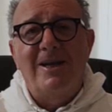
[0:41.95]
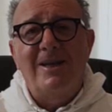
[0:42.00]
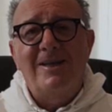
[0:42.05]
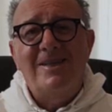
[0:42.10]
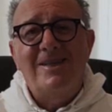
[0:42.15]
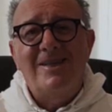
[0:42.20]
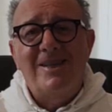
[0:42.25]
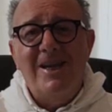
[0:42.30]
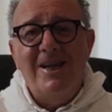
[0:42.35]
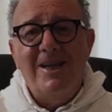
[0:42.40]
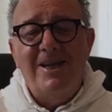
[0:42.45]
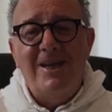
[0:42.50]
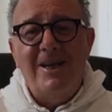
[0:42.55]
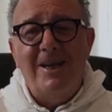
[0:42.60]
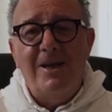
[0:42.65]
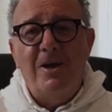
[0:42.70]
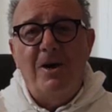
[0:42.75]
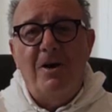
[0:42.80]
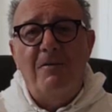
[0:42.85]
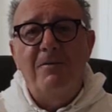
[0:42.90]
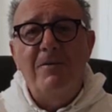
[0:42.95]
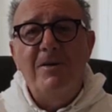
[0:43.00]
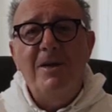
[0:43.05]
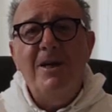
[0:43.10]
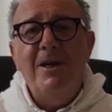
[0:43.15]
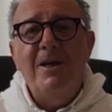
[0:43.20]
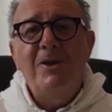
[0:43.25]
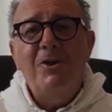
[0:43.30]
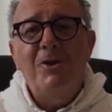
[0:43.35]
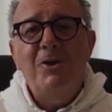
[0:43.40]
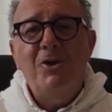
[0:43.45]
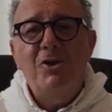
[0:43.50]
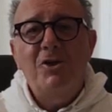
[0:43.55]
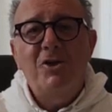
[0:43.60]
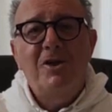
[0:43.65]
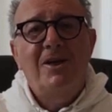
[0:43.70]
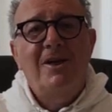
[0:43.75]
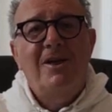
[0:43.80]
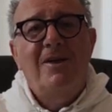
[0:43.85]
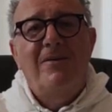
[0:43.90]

city of Niš